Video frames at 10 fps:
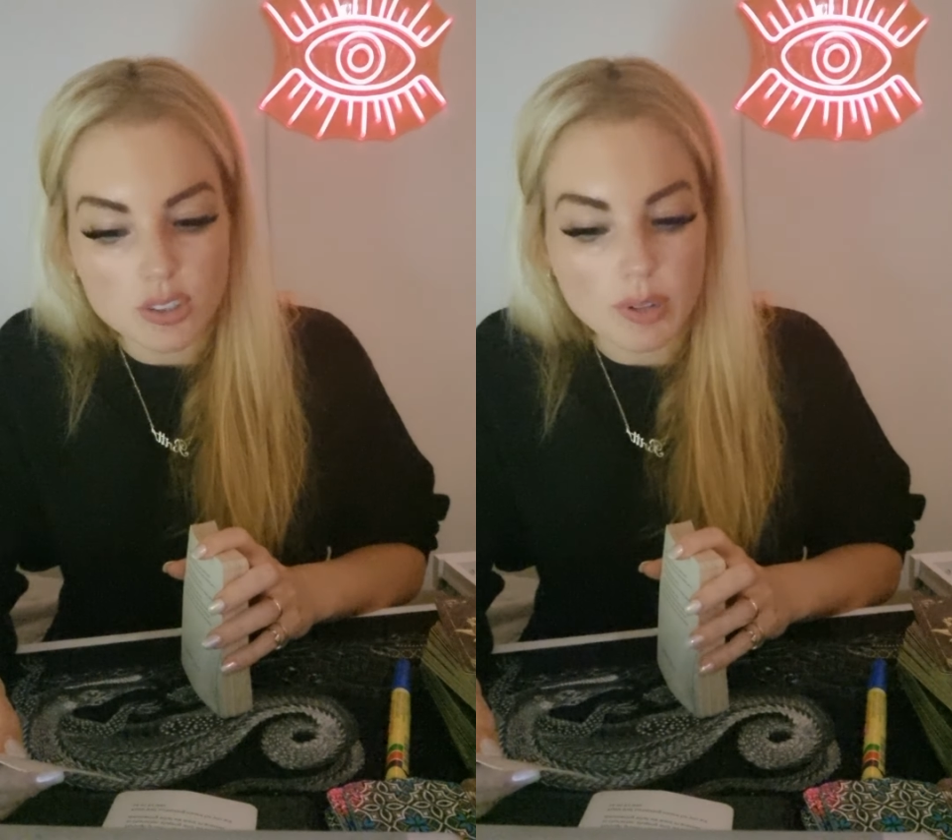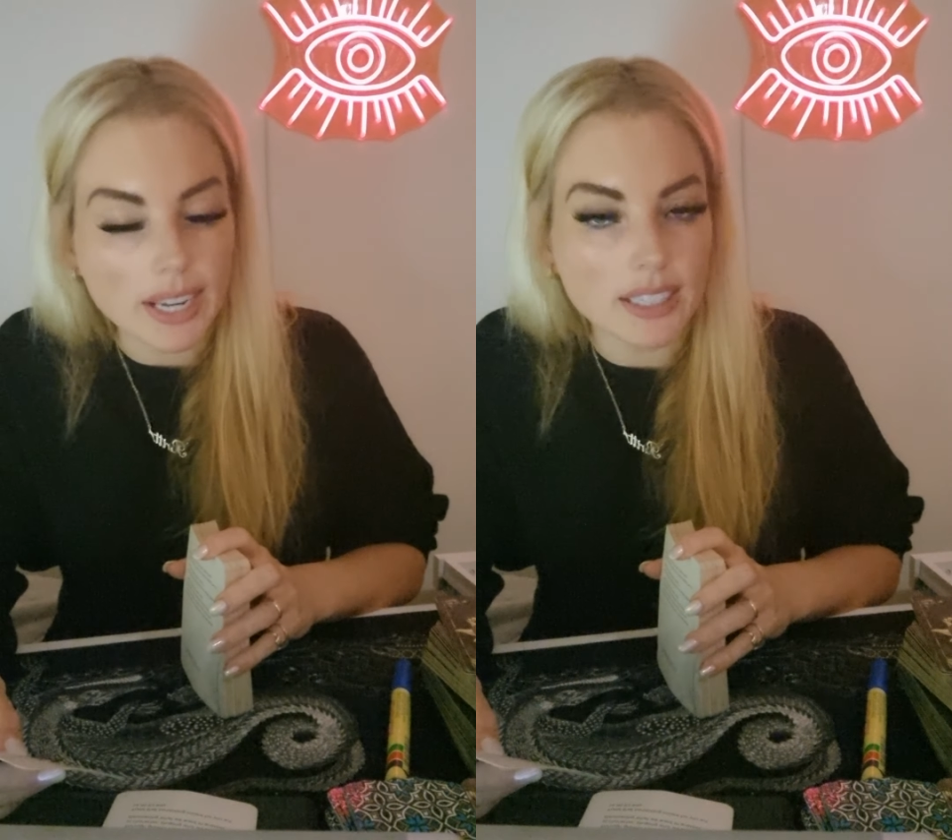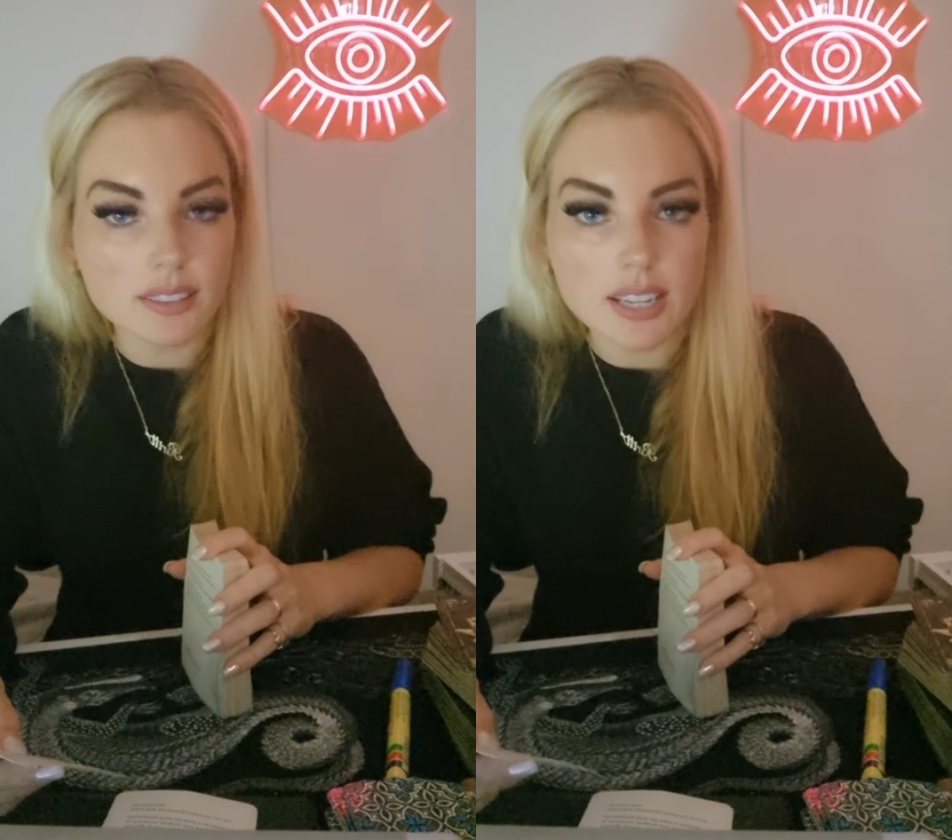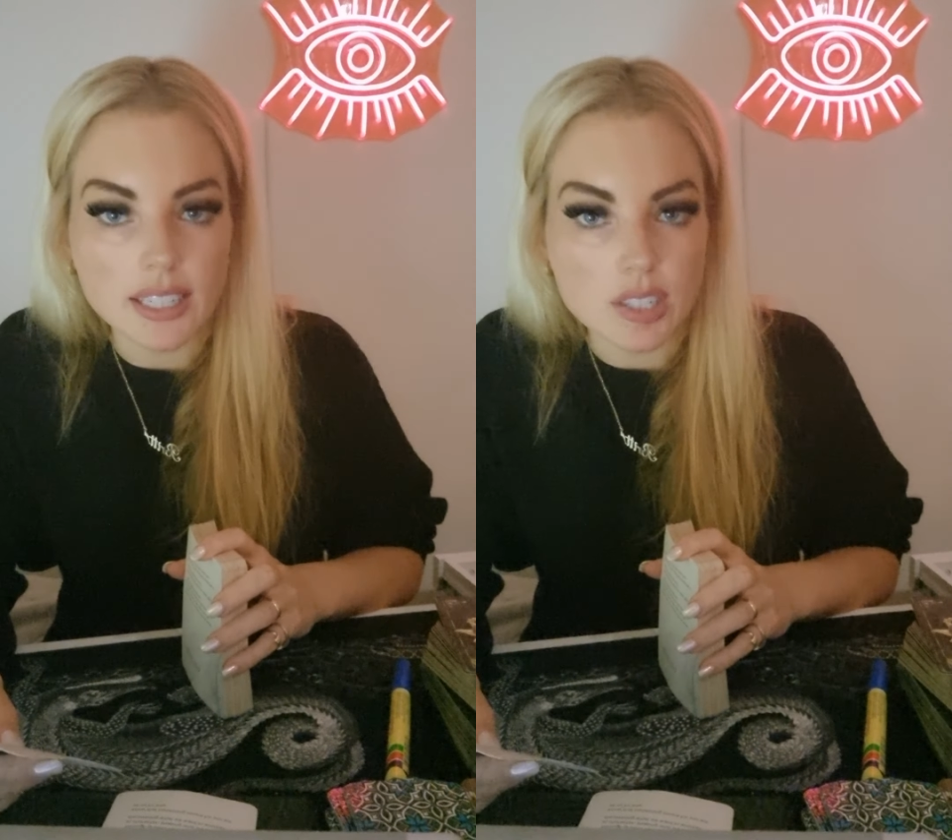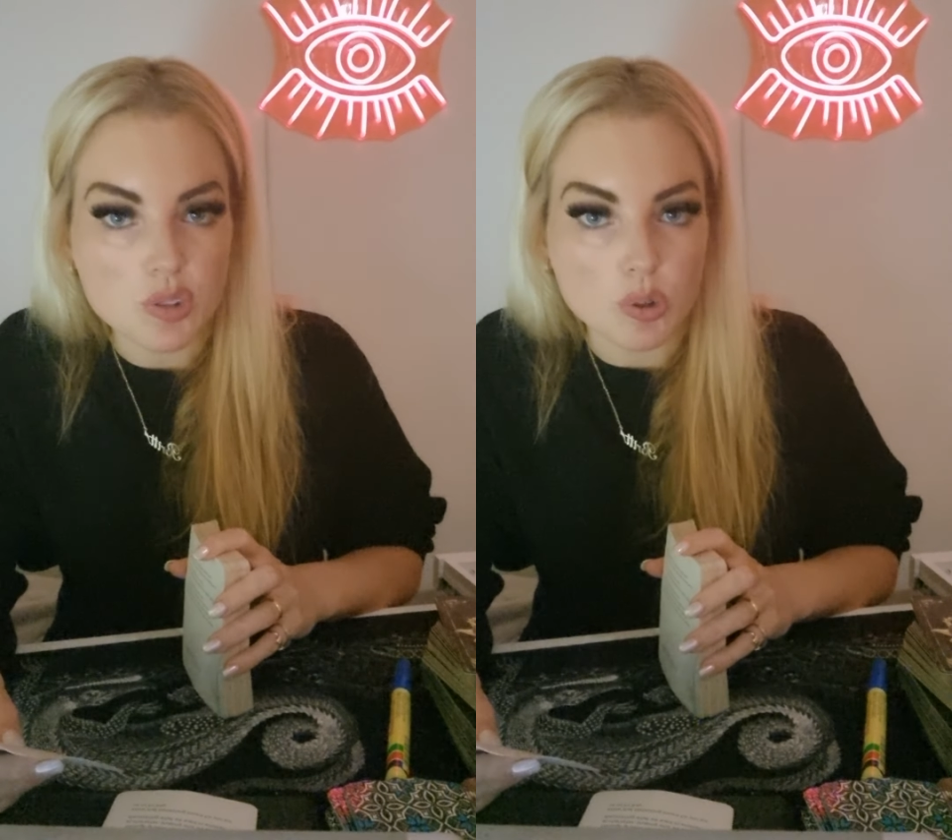drained and
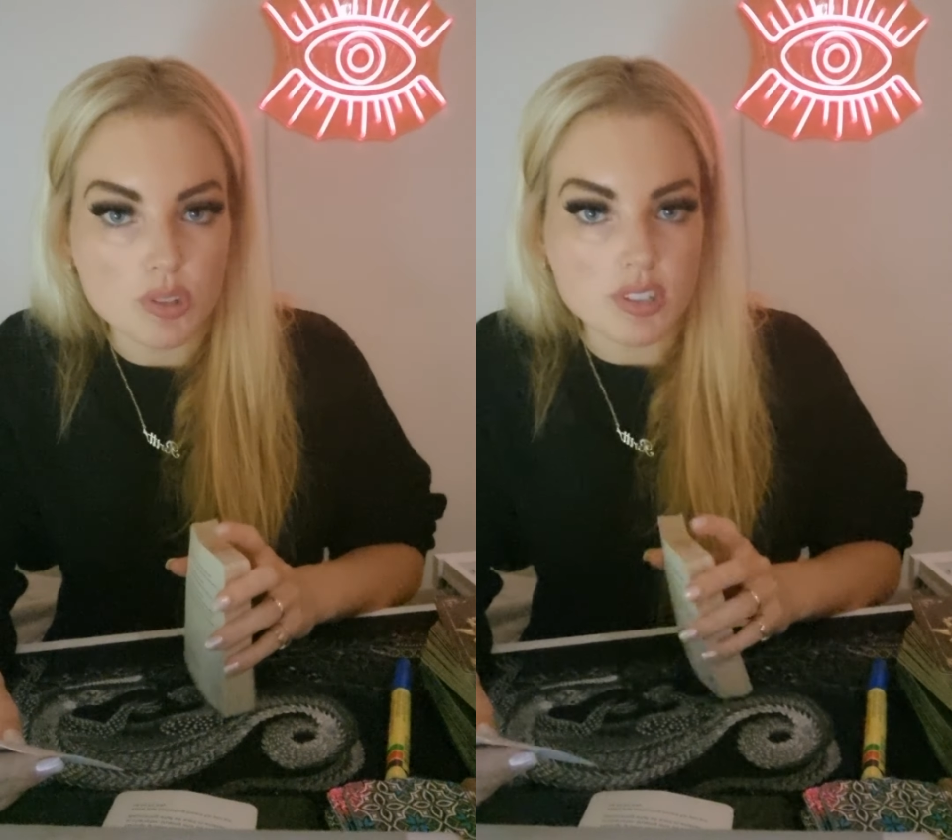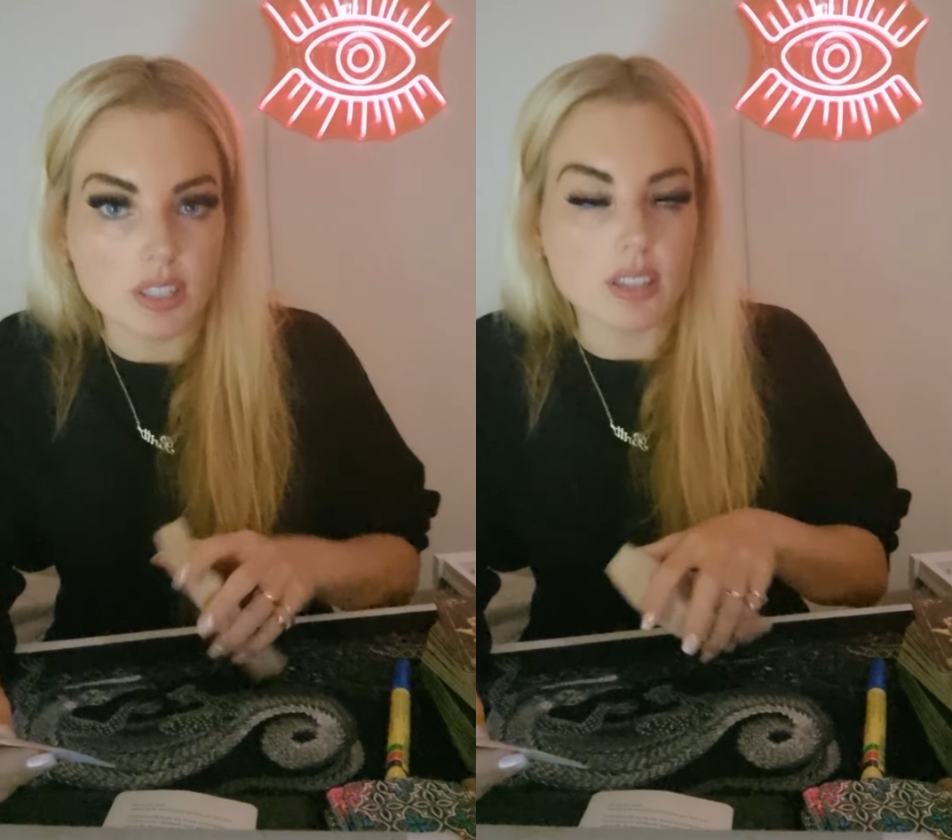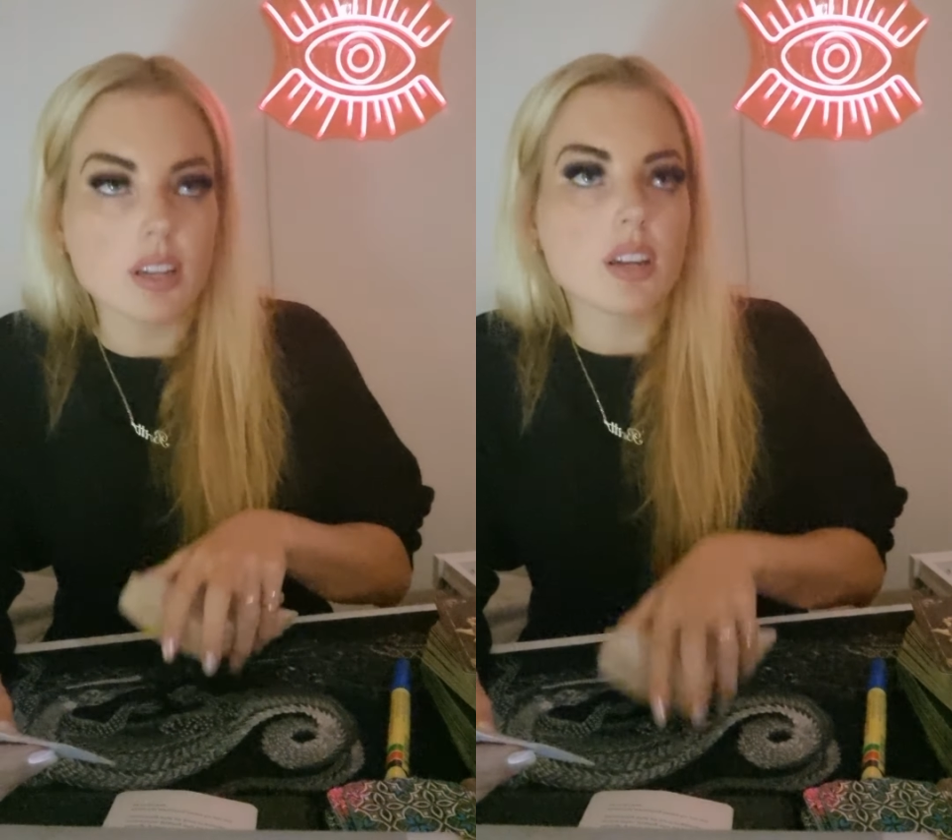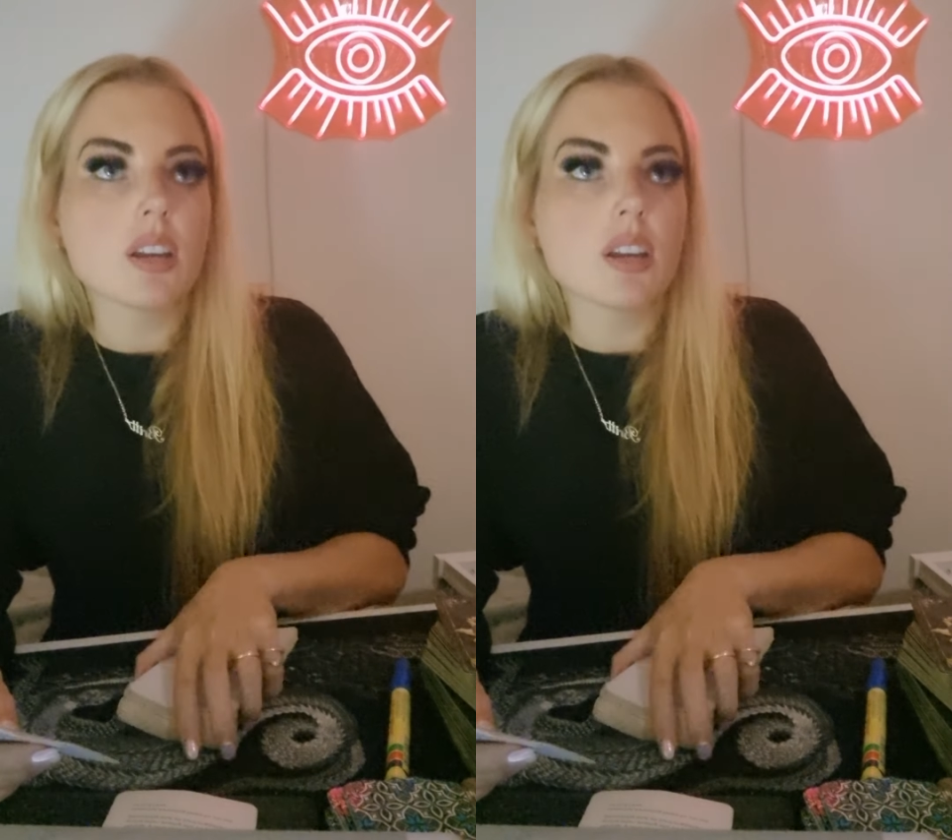exhausted.